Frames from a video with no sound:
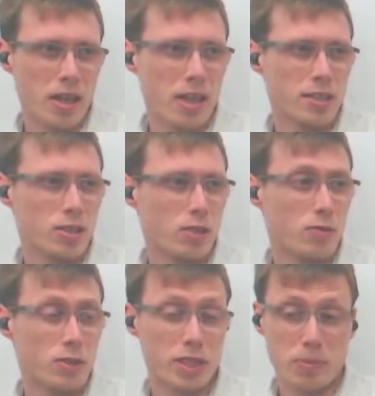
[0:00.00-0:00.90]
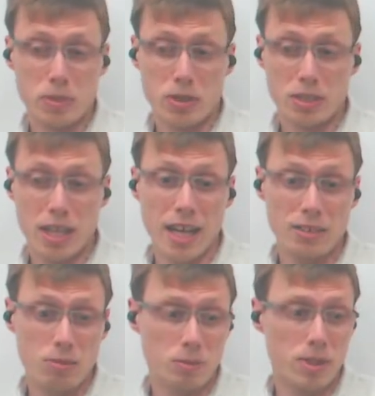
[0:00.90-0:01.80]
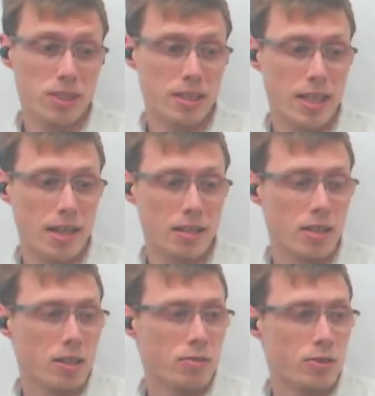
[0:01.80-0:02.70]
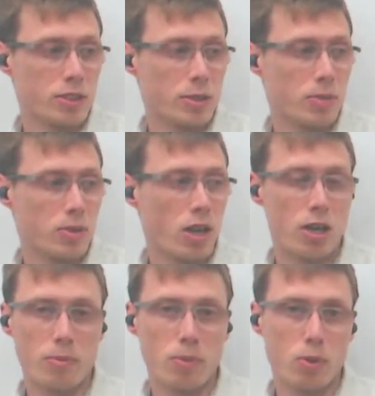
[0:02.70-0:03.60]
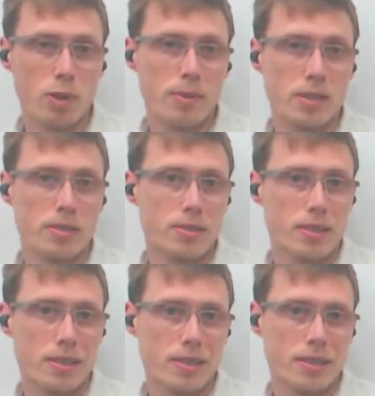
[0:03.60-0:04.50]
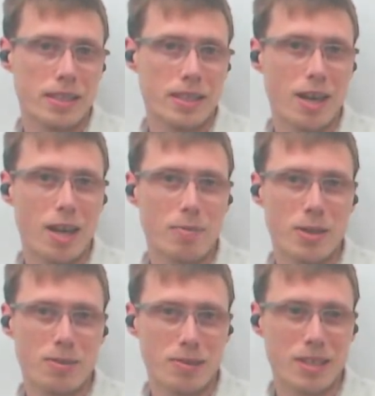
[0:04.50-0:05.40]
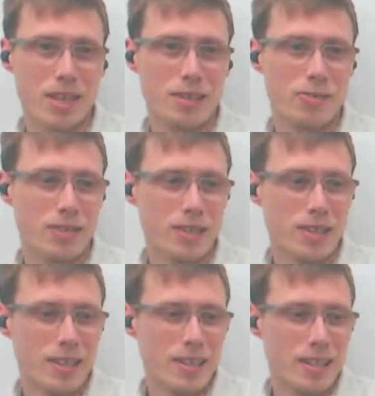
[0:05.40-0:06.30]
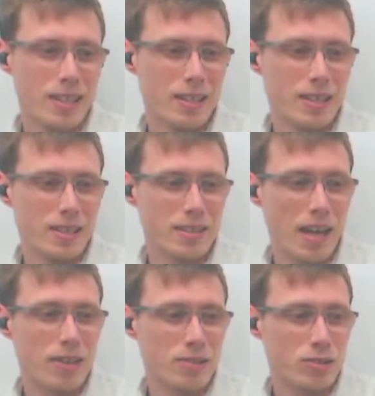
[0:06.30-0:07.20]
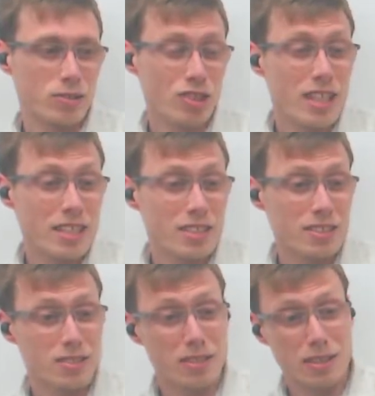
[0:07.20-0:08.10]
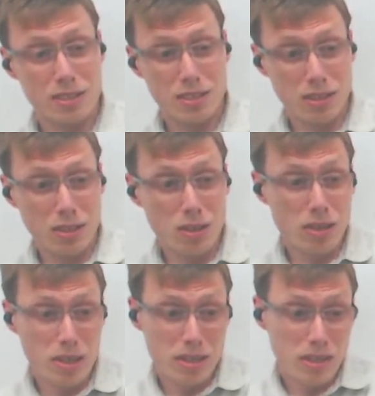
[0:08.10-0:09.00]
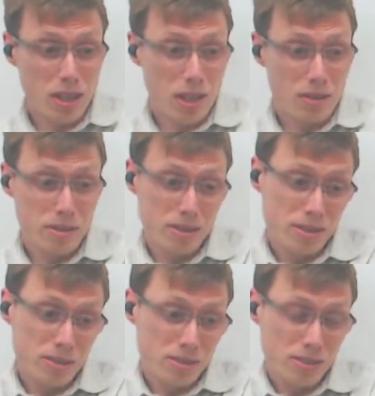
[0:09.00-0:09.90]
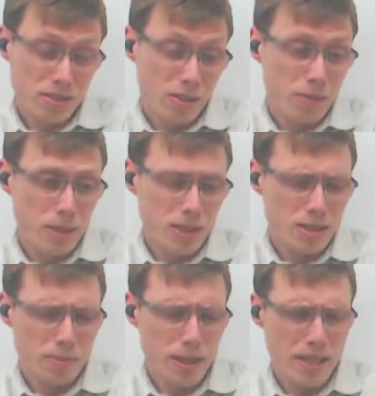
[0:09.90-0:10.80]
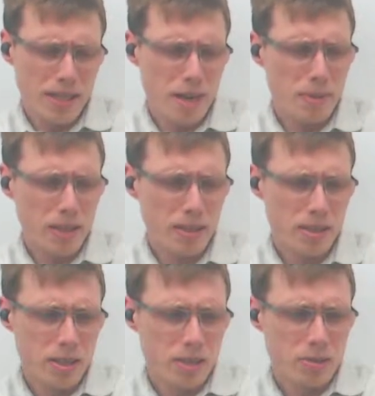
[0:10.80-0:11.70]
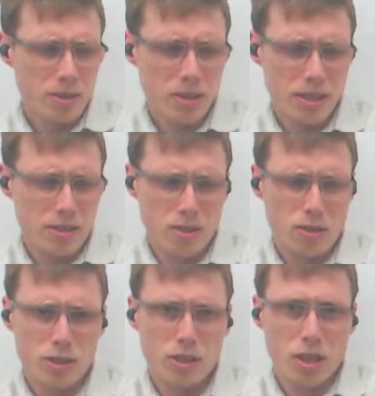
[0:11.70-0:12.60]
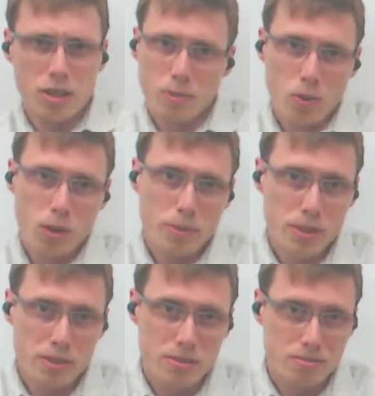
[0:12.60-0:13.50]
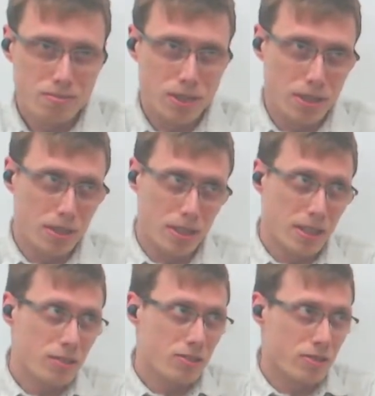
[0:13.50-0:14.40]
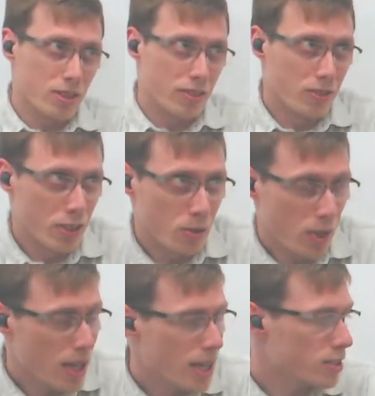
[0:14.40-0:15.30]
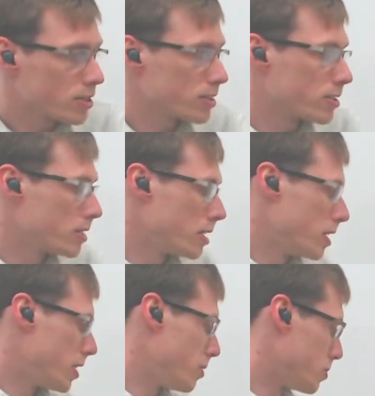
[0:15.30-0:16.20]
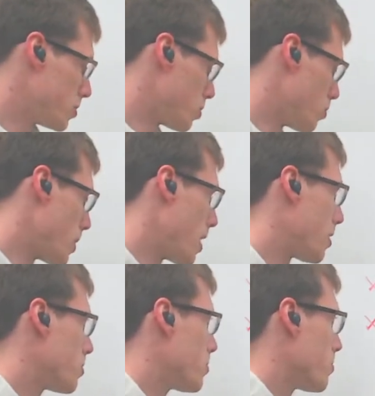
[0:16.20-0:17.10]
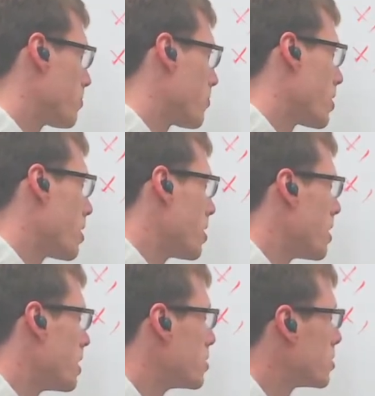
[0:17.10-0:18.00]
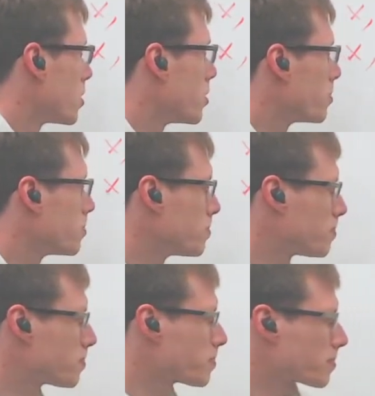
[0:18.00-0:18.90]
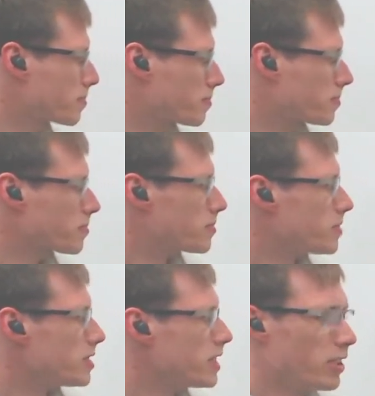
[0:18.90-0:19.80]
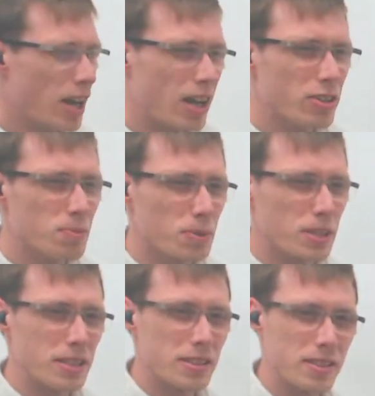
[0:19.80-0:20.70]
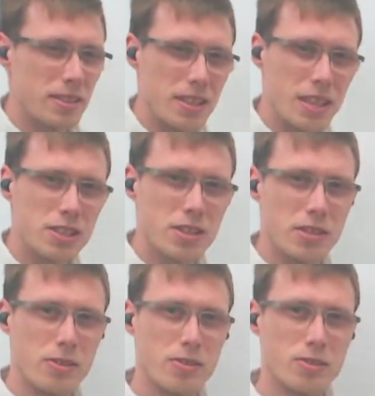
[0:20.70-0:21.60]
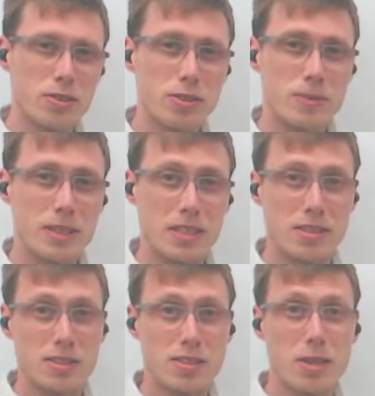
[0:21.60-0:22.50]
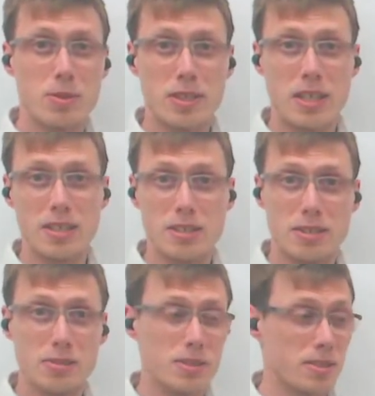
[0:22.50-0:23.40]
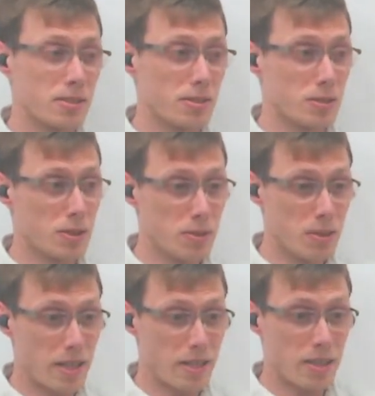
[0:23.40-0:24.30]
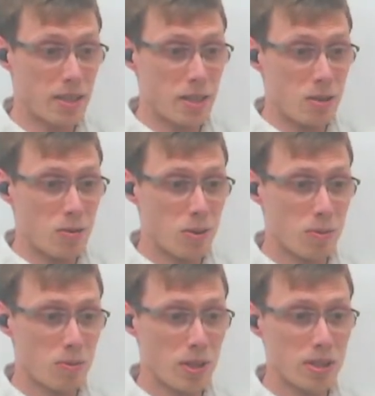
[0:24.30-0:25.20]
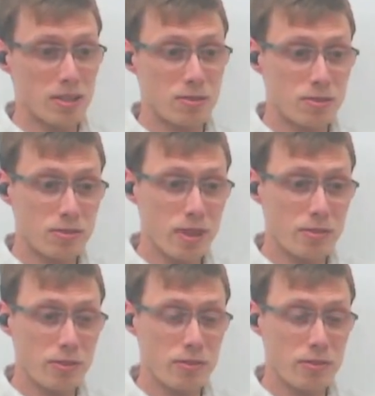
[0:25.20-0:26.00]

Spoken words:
And so, for example, in this last one we just had, for example, unemployment and the economy were kind of in dire straits, and still are because of the pandemic, where you had the largest unemployment like in history of the U.S. It was so bad. And so how do you predict the election under those circumstances? Simultaneously, it was okay. Well, the president who's running for